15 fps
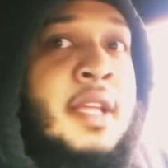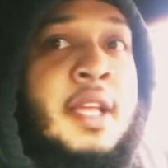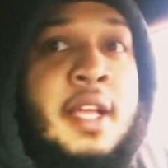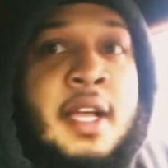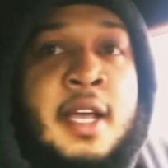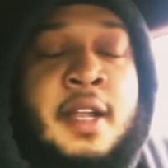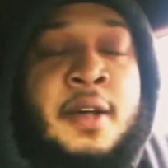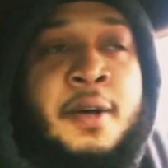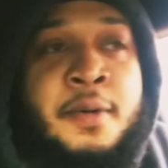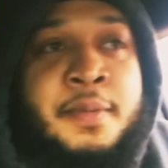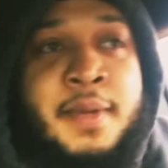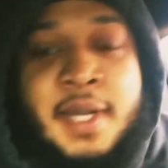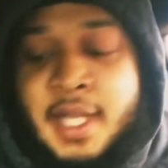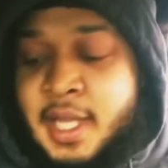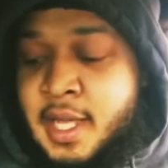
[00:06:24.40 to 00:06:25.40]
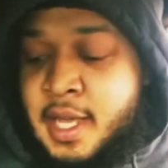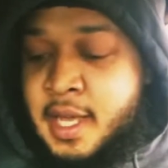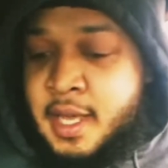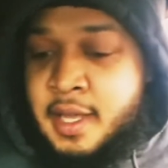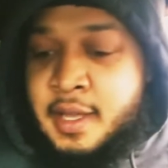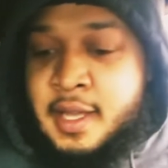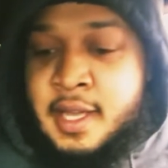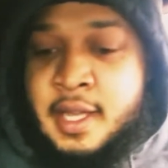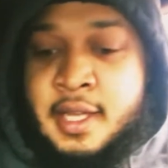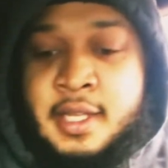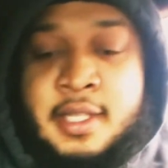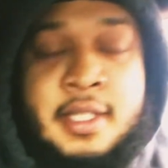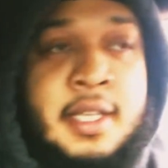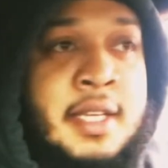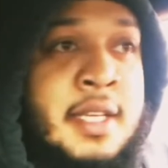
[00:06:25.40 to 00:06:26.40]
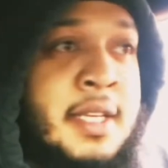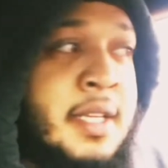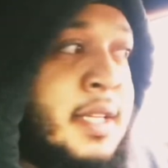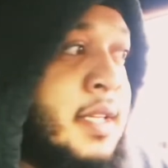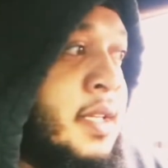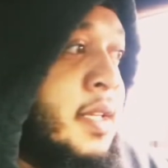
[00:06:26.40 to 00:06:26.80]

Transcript: I gotta open the gate, you know what I'm saying?